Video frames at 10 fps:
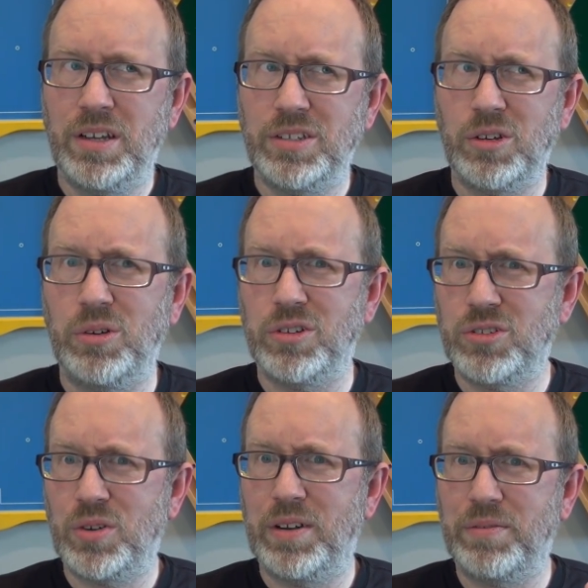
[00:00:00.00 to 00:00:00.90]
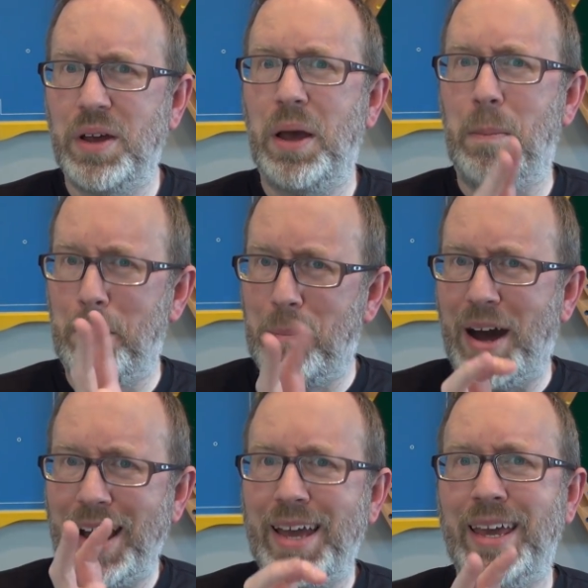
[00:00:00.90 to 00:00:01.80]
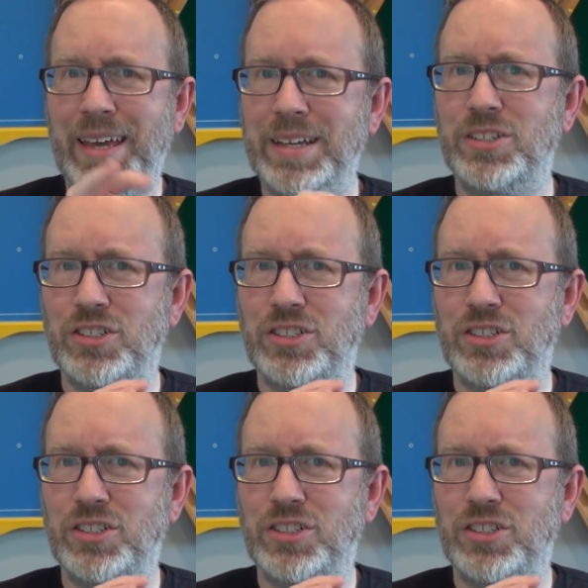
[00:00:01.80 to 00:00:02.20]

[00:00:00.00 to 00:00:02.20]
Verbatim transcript: So you're sort of buying a